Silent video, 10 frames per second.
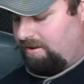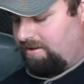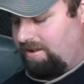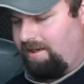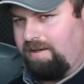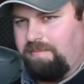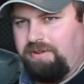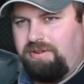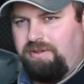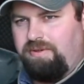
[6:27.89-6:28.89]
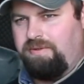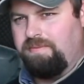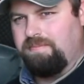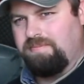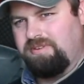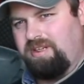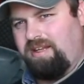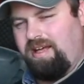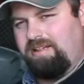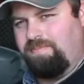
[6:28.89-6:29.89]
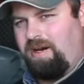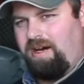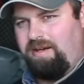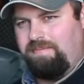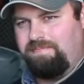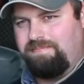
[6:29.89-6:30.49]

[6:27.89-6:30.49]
to say number 2. Say that's my